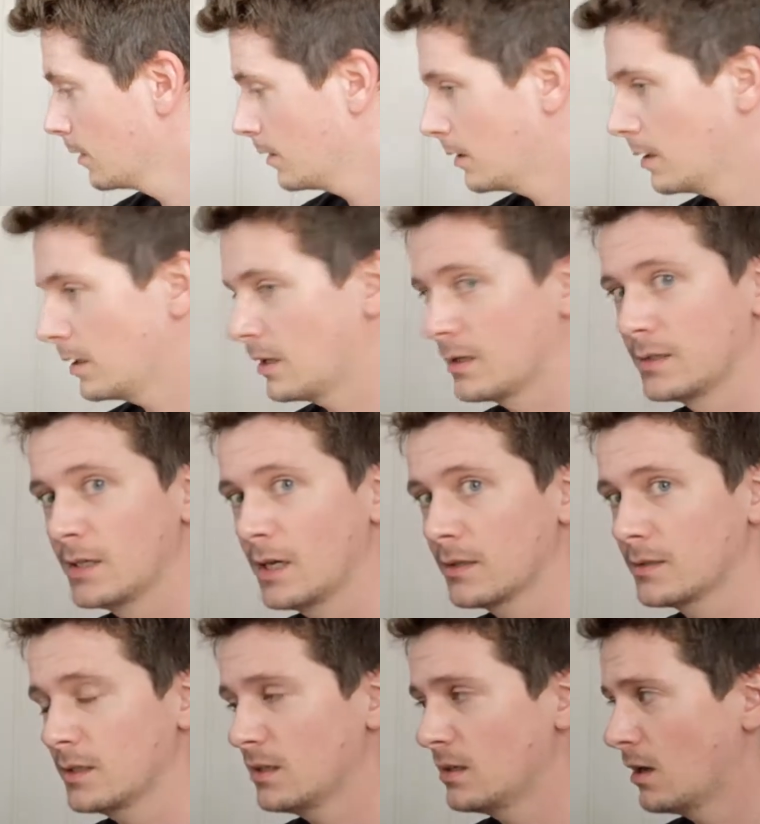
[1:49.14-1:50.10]
And
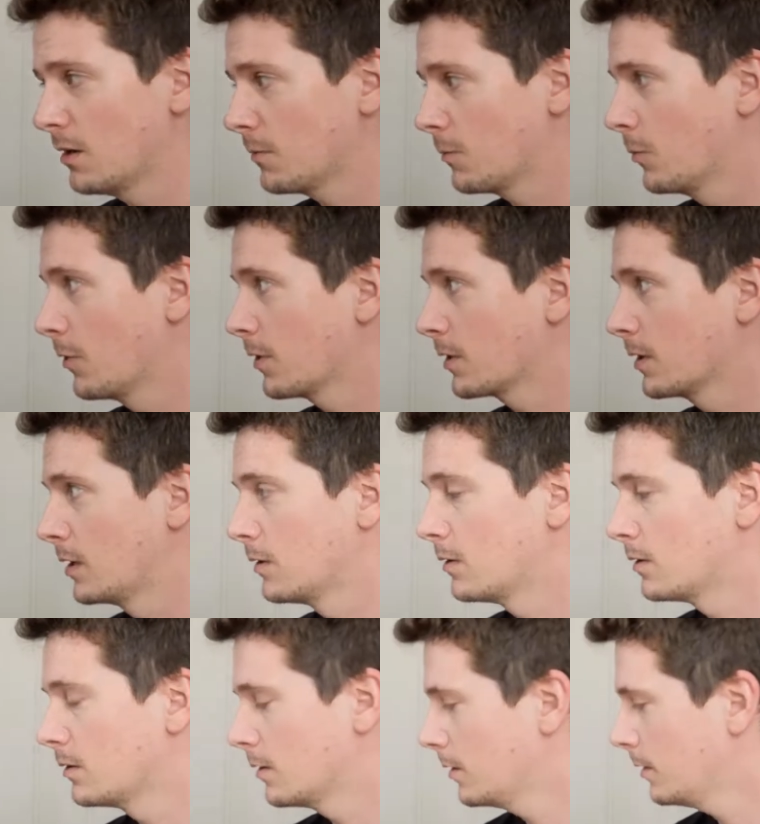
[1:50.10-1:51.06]
that did not work at
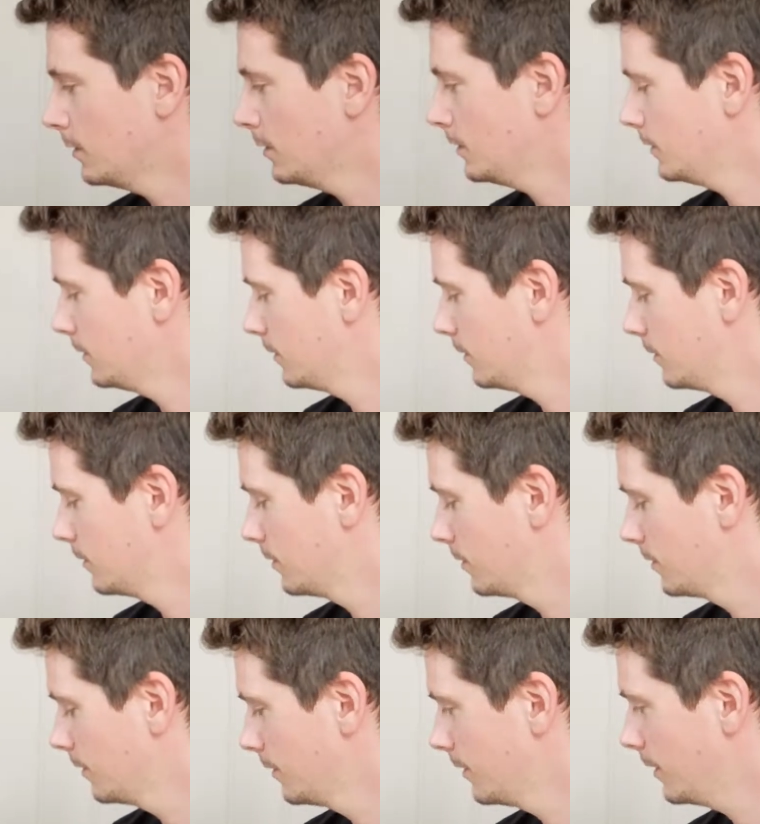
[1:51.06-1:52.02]
all,
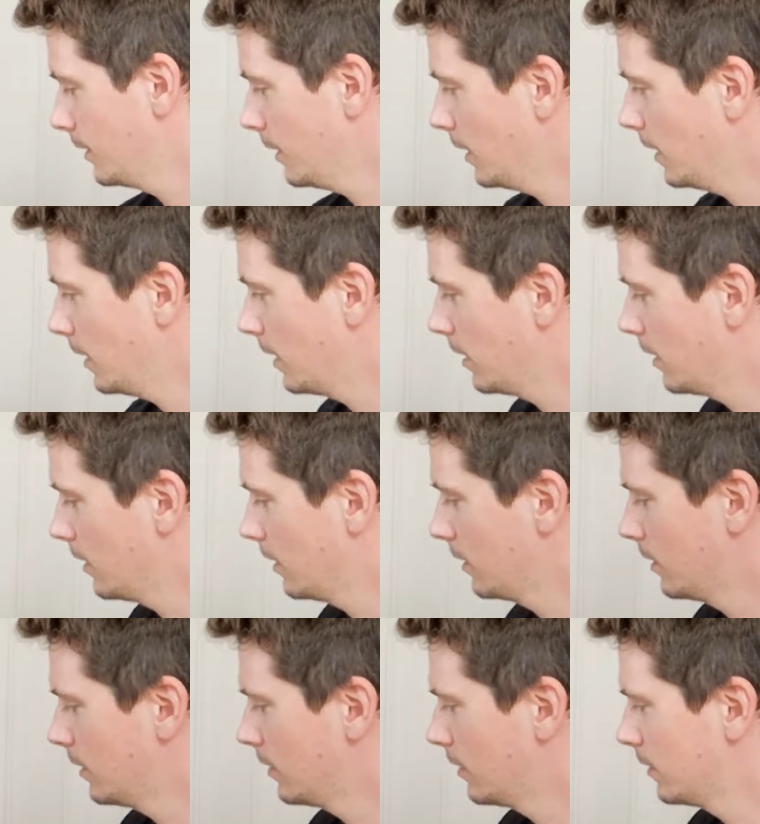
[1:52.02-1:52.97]

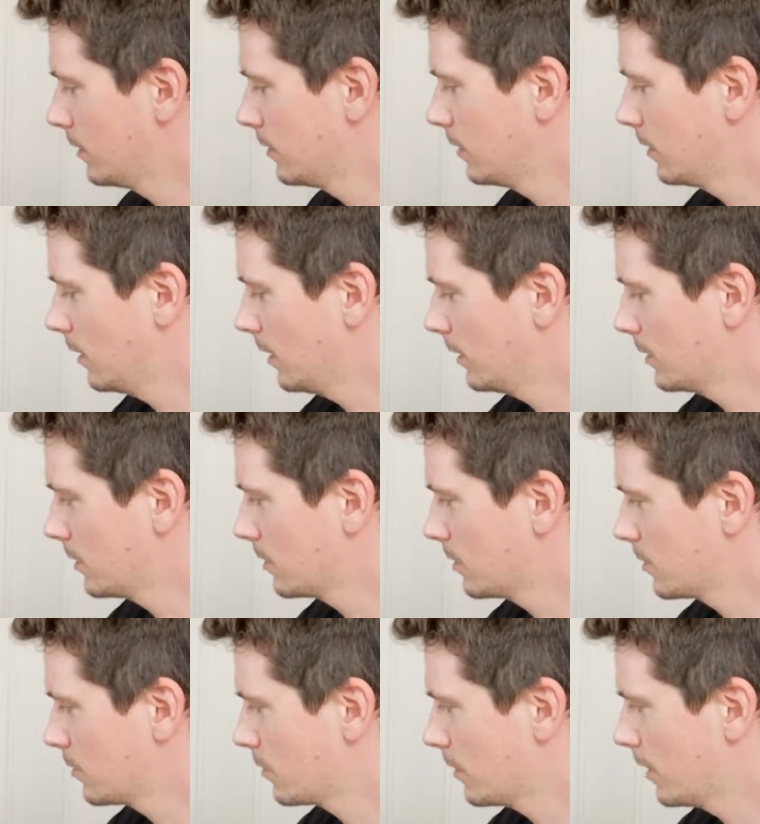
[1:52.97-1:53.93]
and I
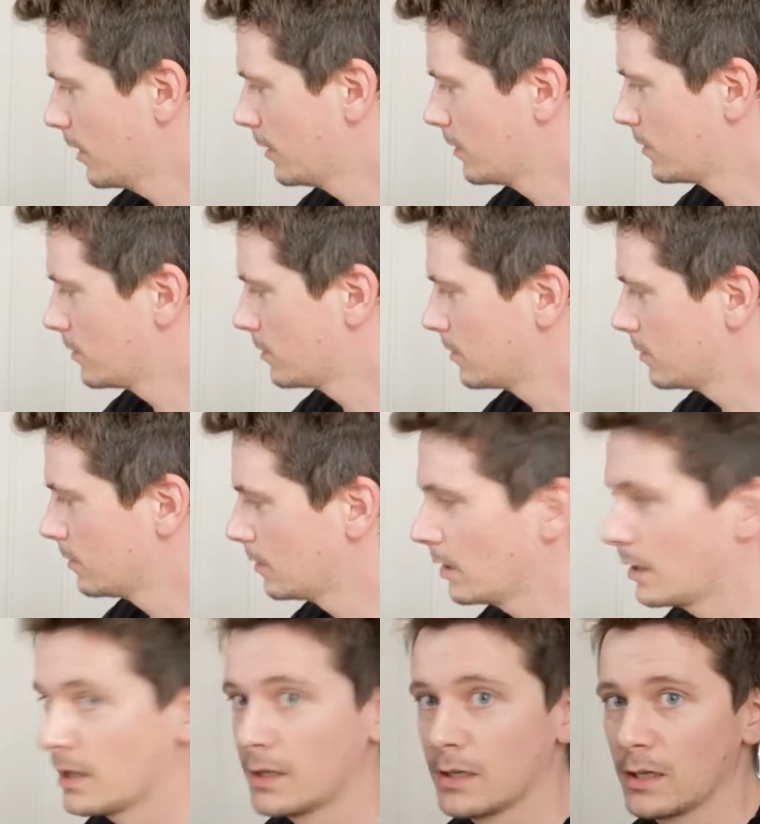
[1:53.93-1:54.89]
tried to
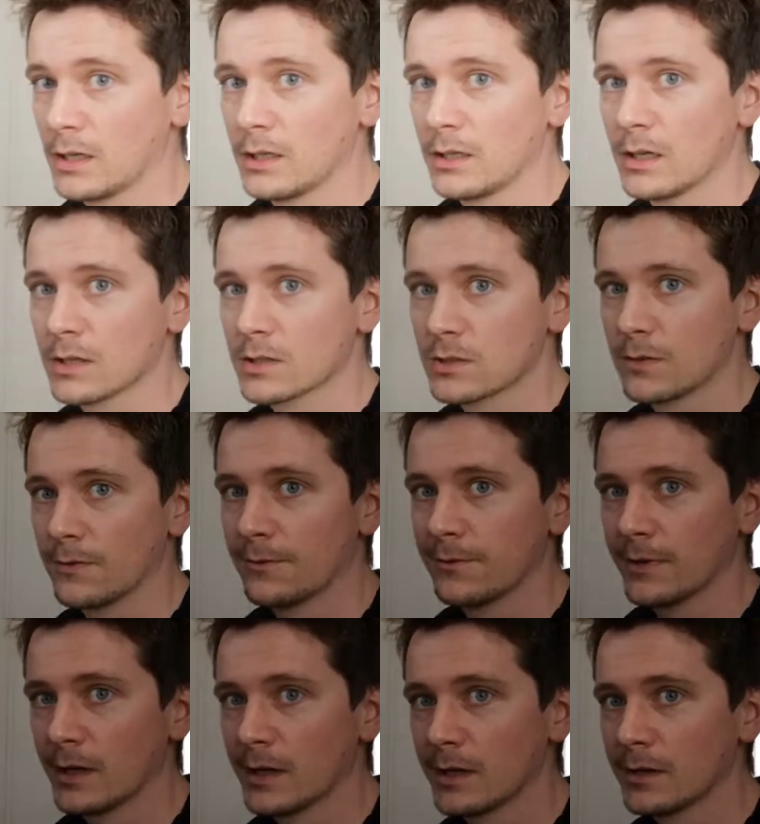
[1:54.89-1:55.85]
add a extra
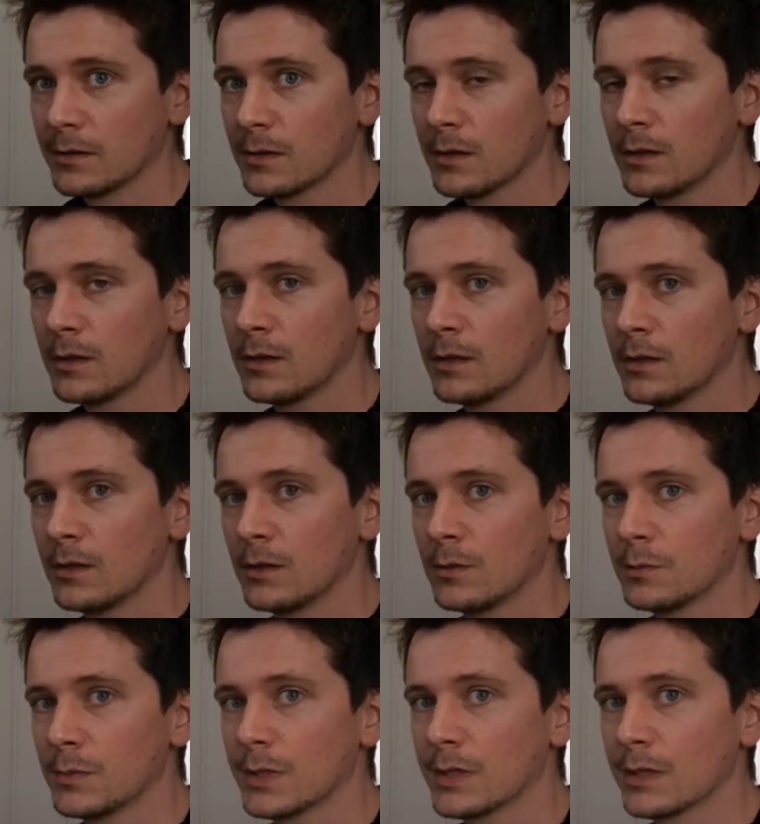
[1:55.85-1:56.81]
fan
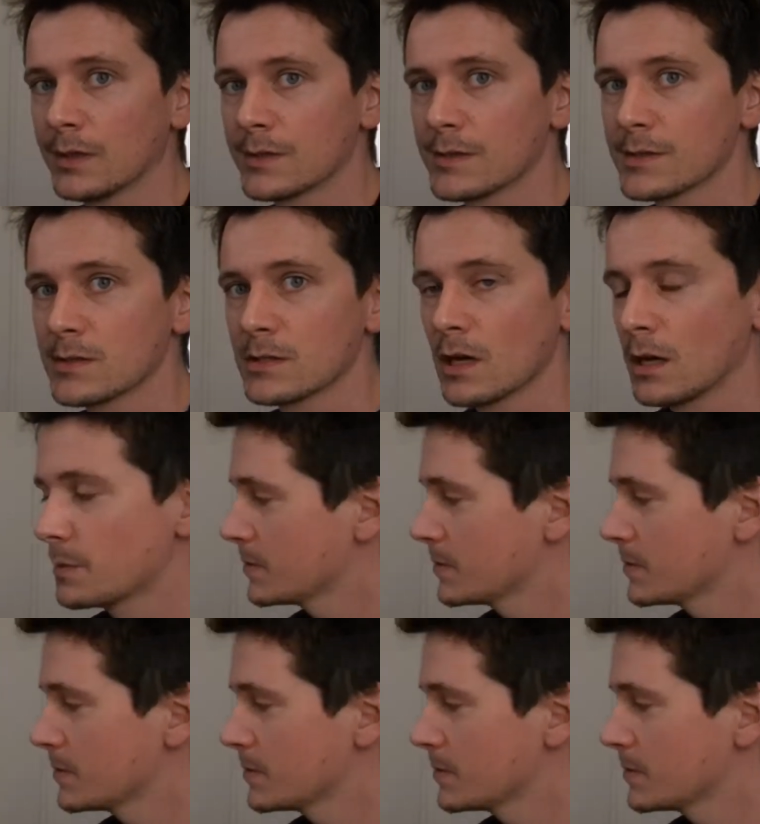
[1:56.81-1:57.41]
because some